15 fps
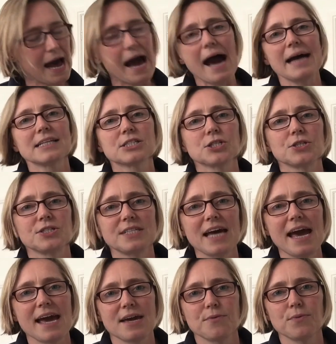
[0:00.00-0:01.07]
And
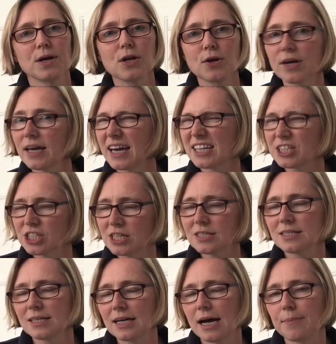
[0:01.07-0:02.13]
today we're looking at
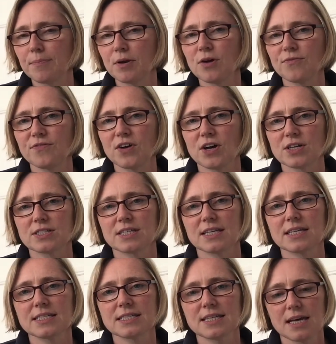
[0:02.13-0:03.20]
just a couple of
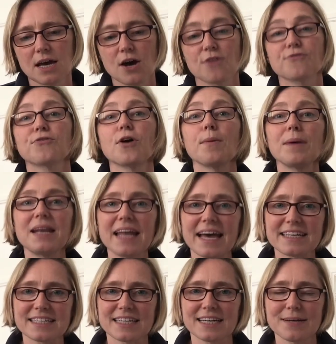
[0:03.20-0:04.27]
verses from a
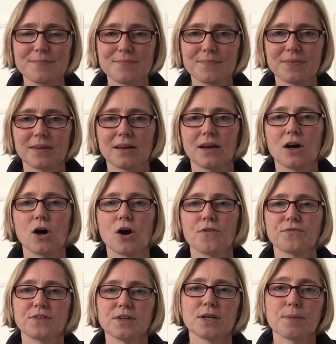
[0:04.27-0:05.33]
letter
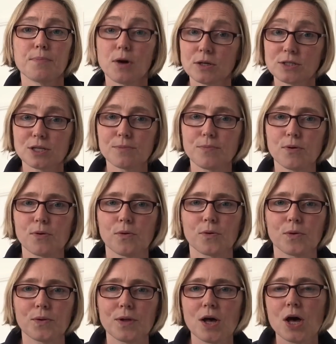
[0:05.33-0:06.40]
of Apostle
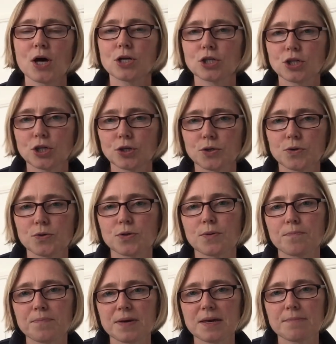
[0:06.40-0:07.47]
Paul to the
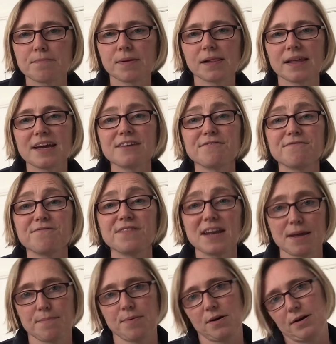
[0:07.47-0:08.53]
people in
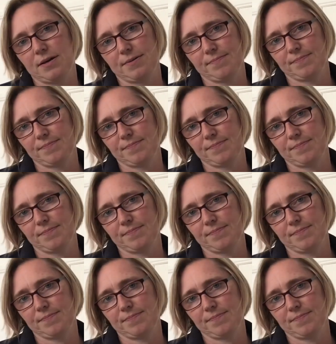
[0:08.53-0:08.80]
Philippi.